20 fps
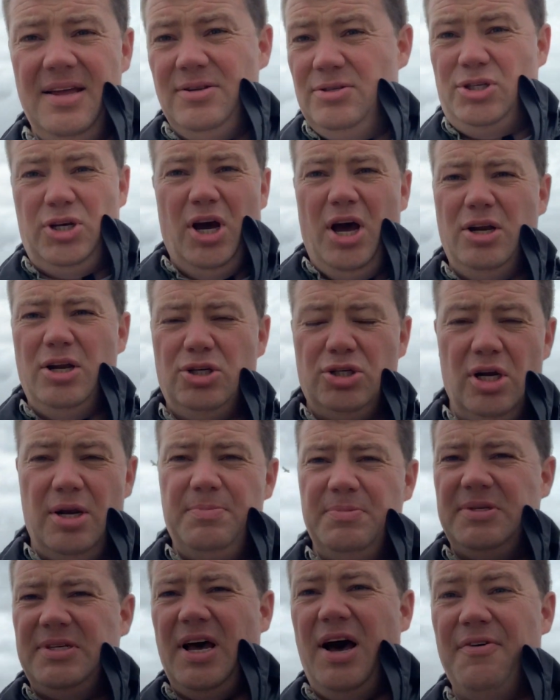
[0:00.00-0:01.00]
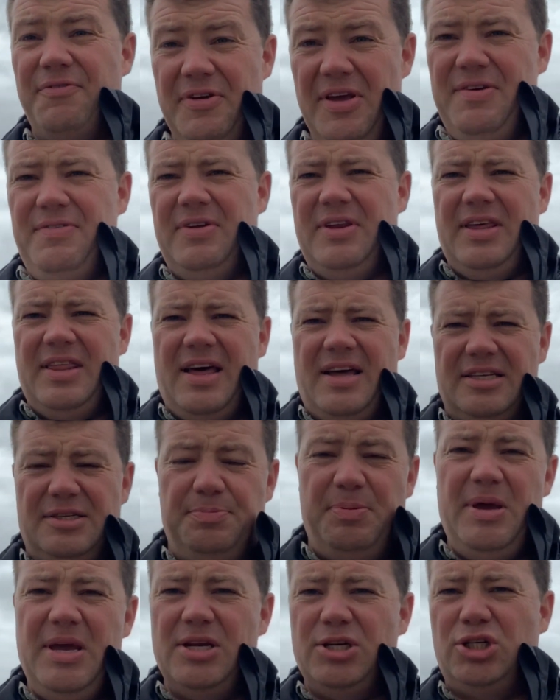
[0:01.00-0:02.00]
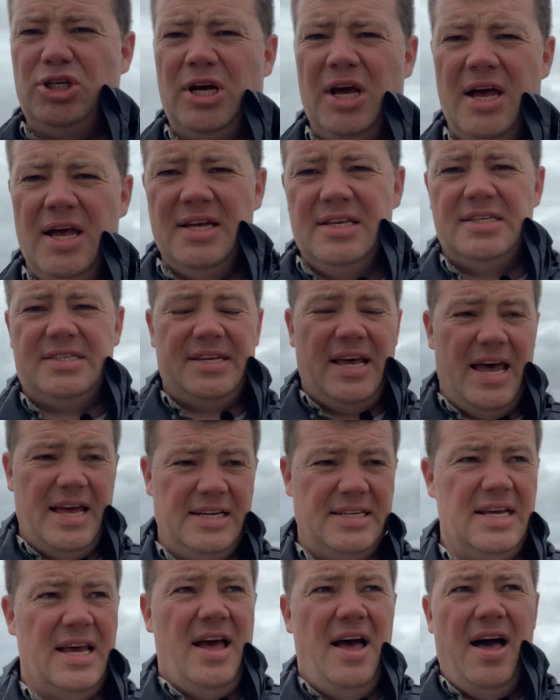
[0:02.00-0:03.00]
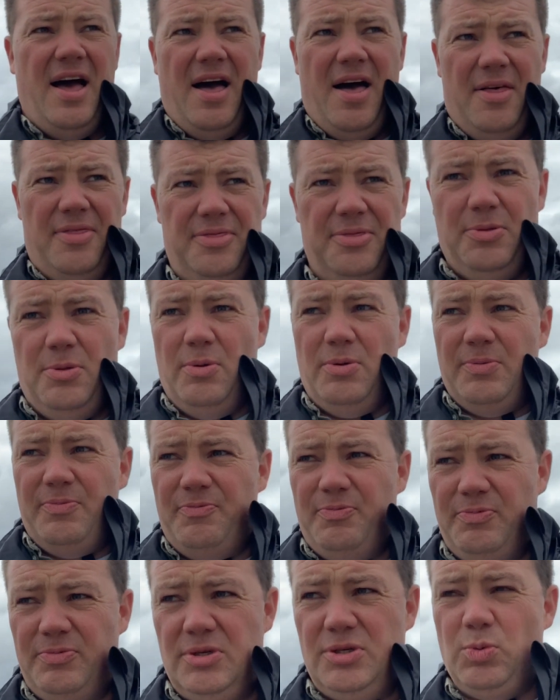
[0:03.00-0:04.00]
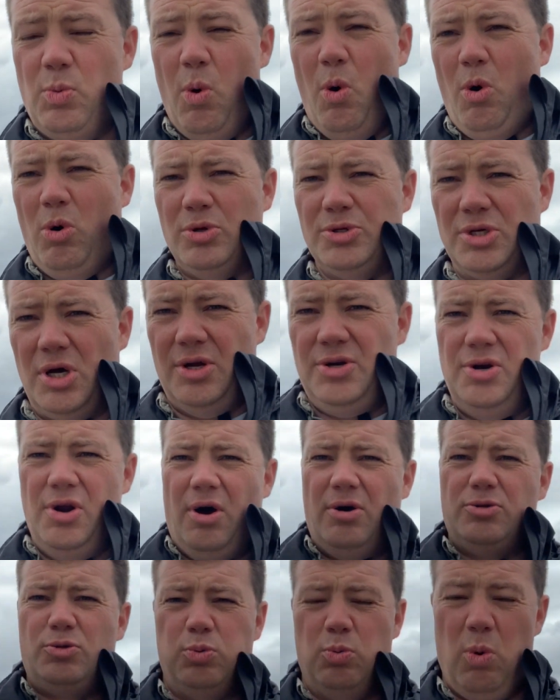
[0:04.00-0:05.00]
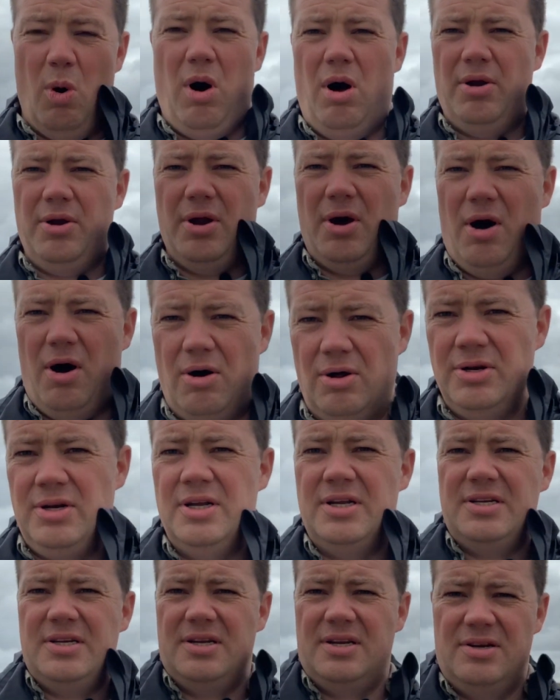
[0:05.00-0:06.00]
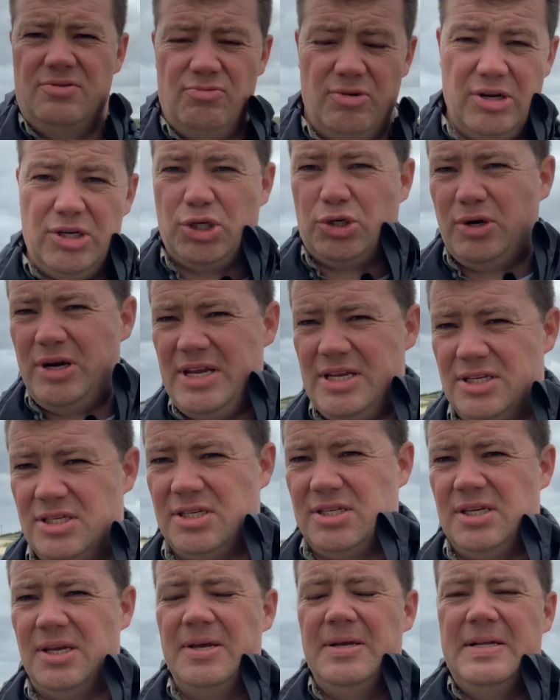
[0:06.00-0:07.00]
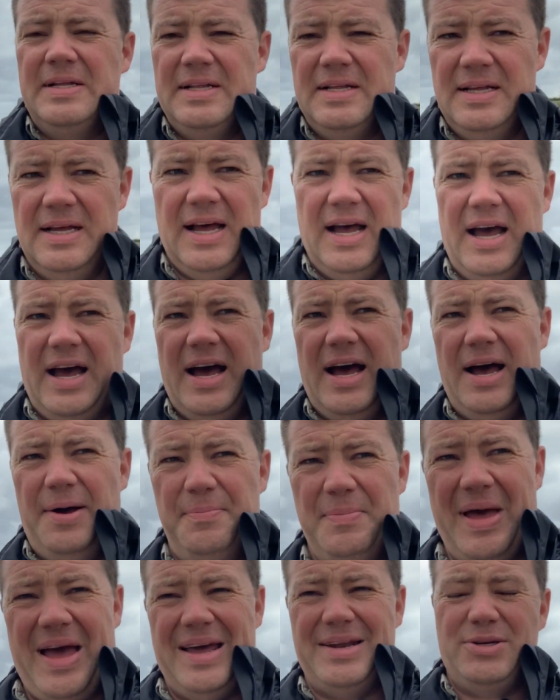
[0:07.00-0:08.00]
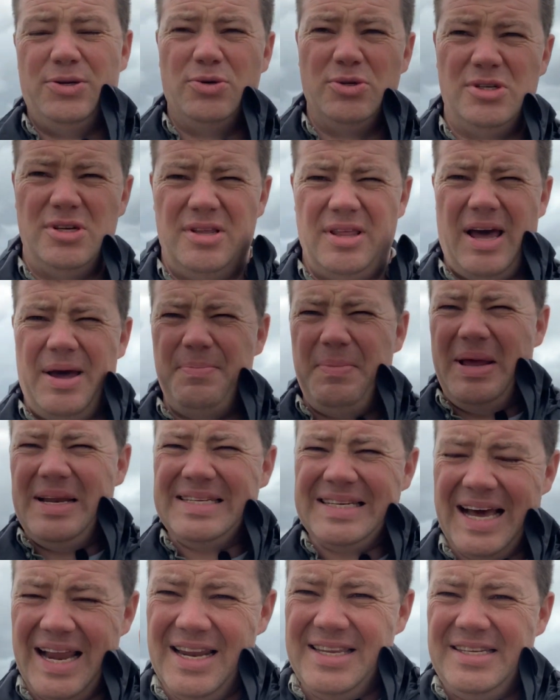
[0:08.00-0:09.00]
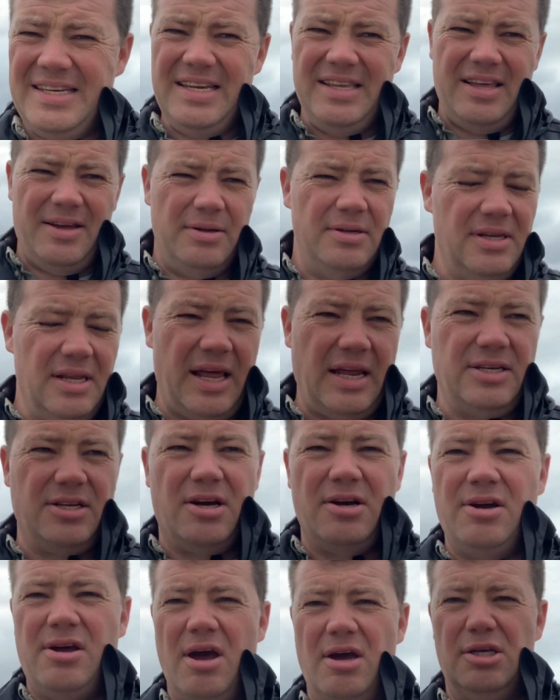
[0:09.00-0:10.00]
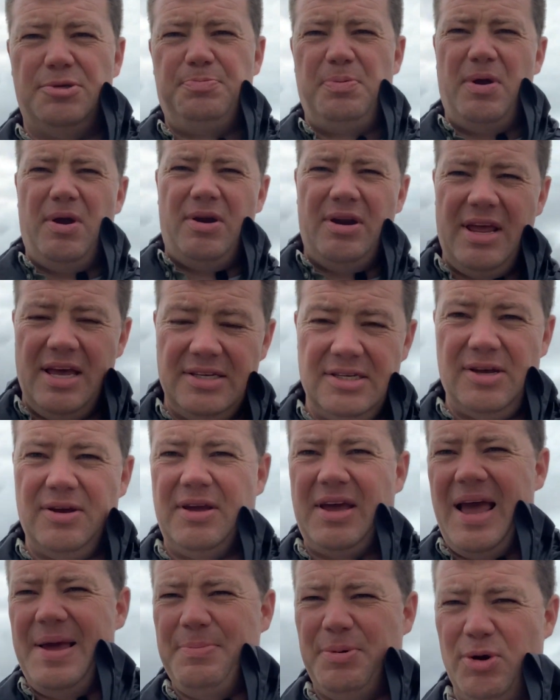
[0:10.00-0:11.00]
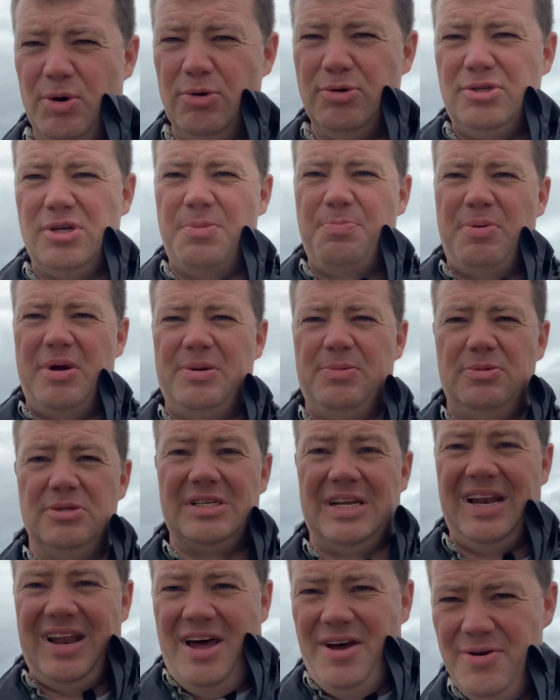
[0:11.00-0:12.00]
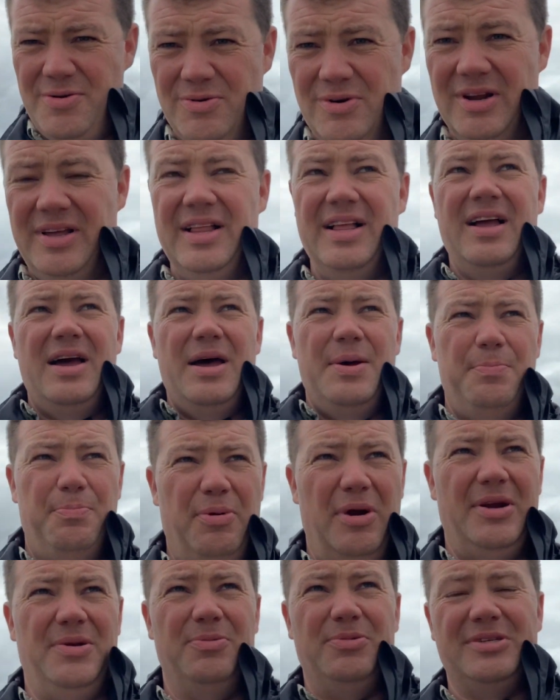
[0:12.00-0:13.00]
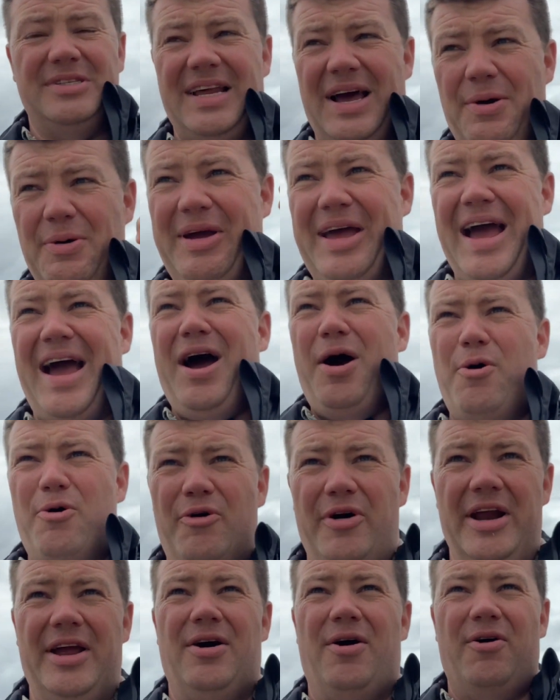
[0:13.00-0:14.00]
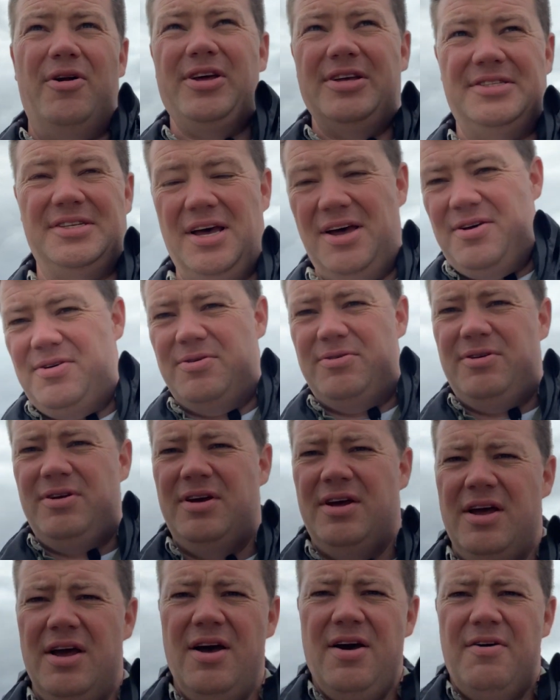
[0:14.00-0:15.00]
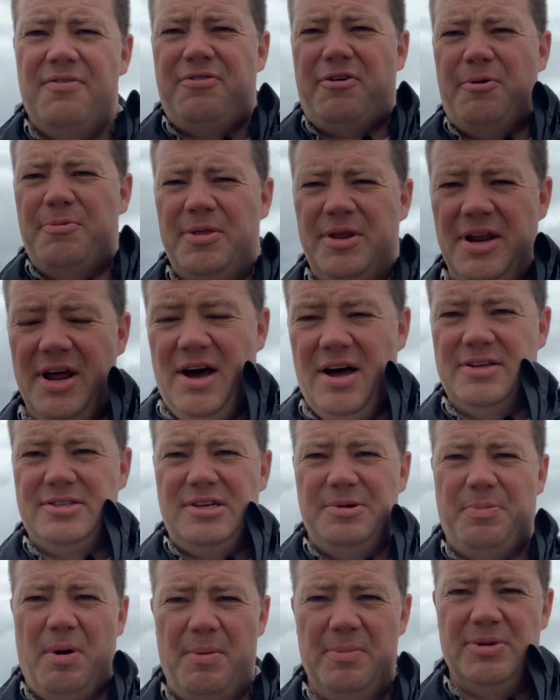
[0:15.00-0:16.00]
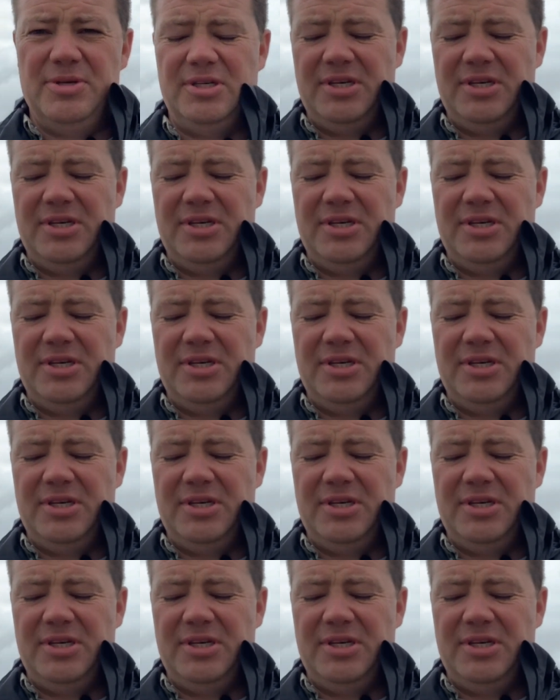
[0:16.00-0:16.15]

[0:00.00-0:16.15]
Churchill himself, even in that speech, said wars are not won on retreats. And also that mentality, that Dunkirk spirit, yes, okay, but also Britain was alone. Britain was now cowering on its own from the Nazi bombers.